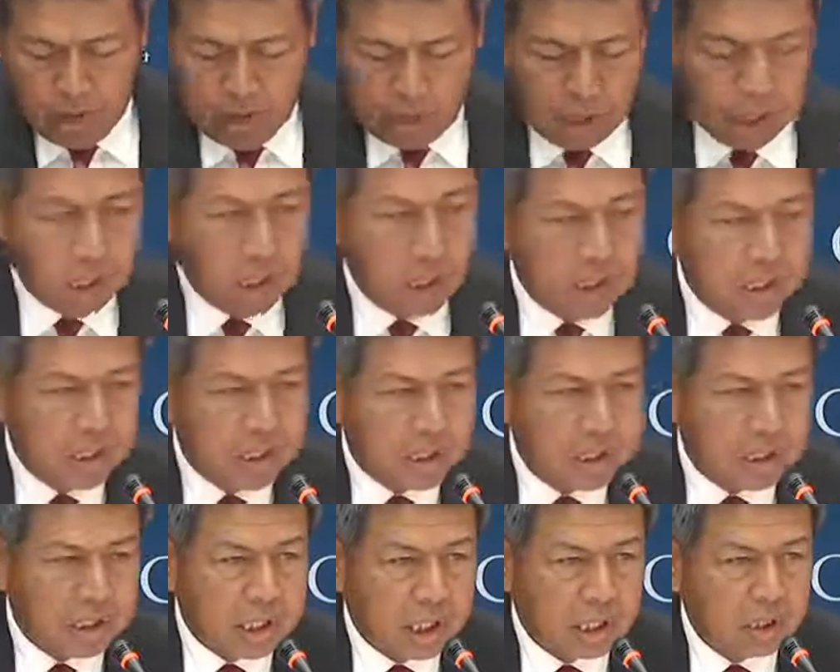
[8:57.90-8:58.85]
Uh, ladies
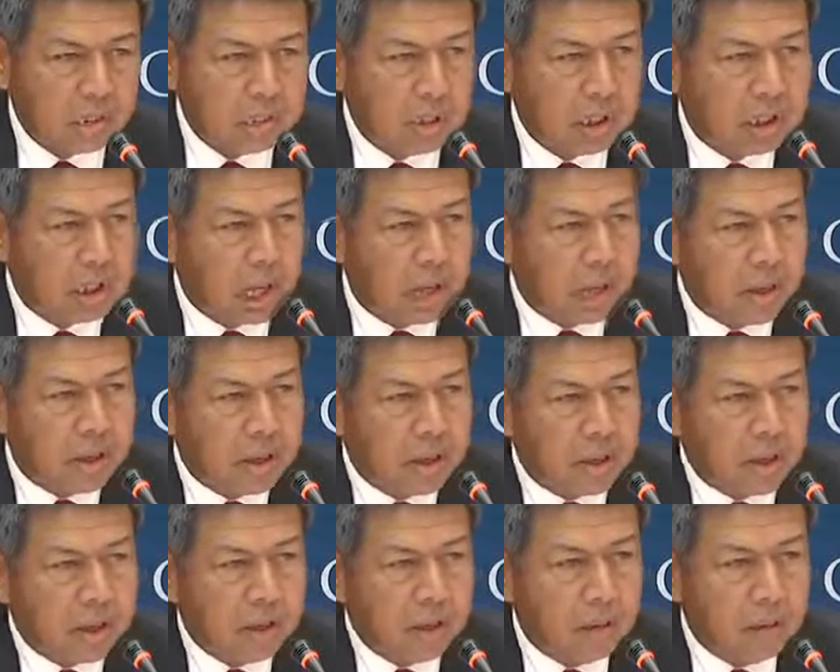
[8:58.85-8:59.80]
and gentlemen, I
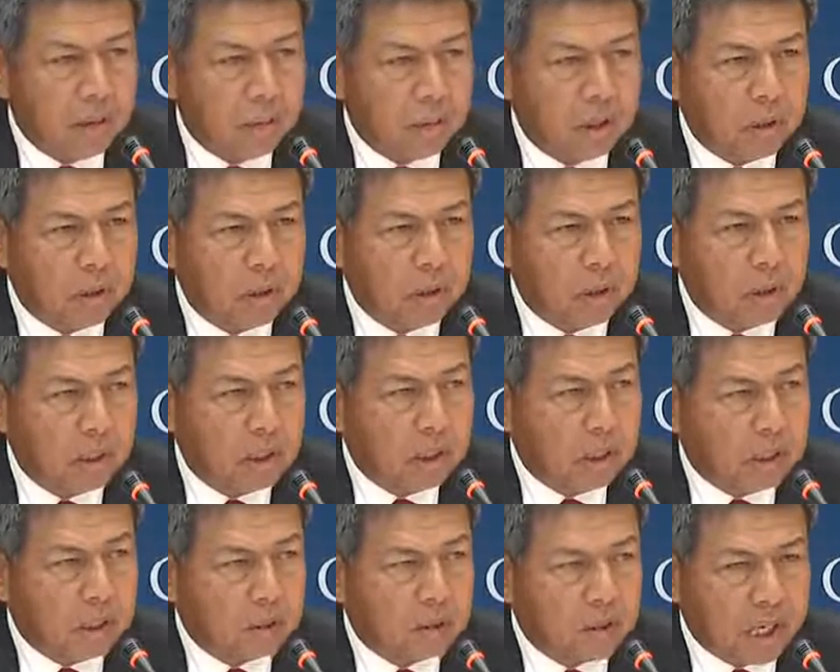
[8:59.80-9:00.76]
think uh, we
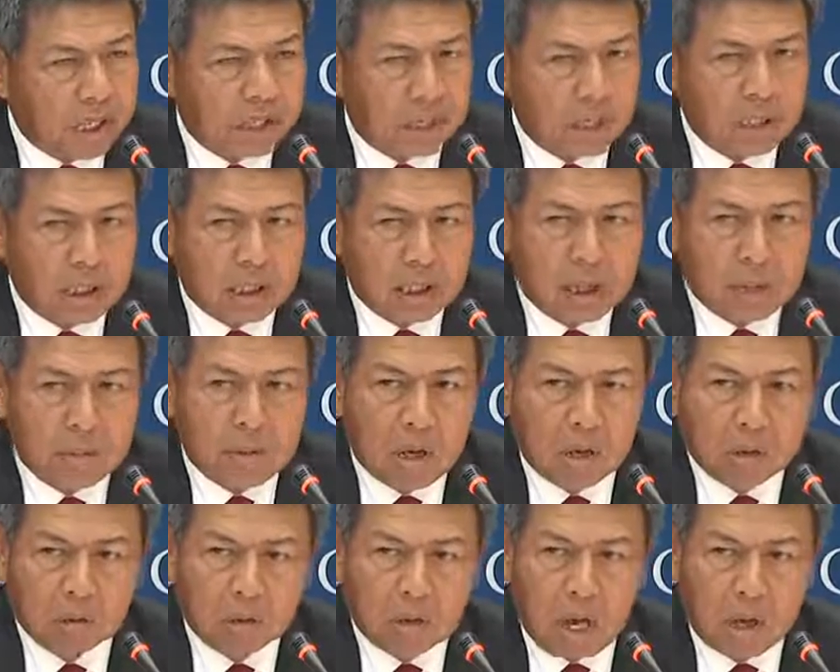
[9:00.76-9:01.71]
were addressing
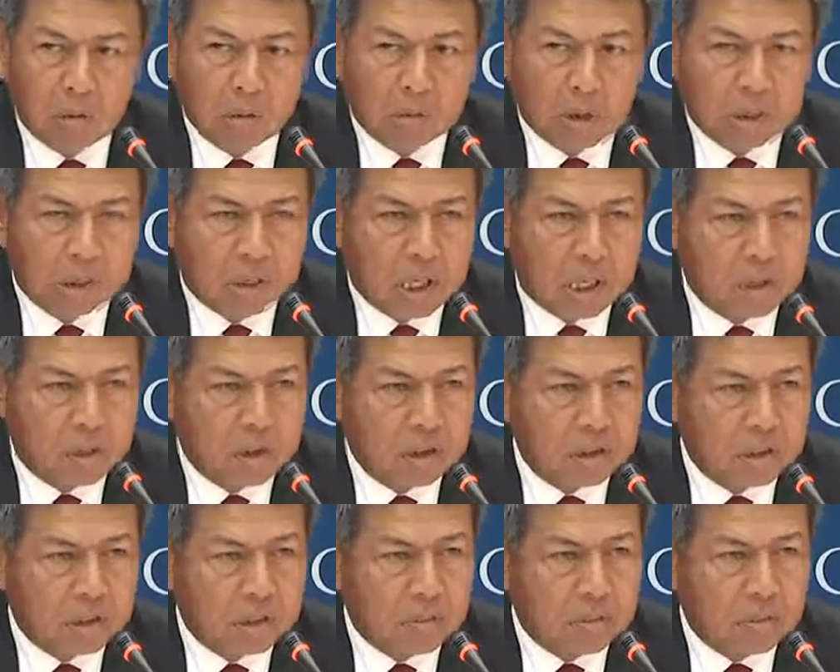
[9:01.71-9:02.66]
about
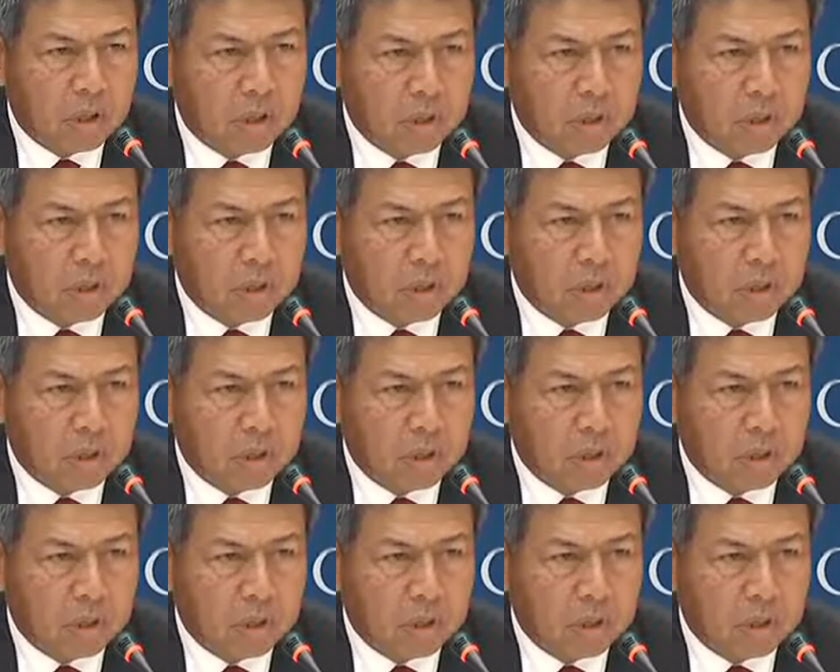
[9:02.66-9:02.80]
counterterrorism.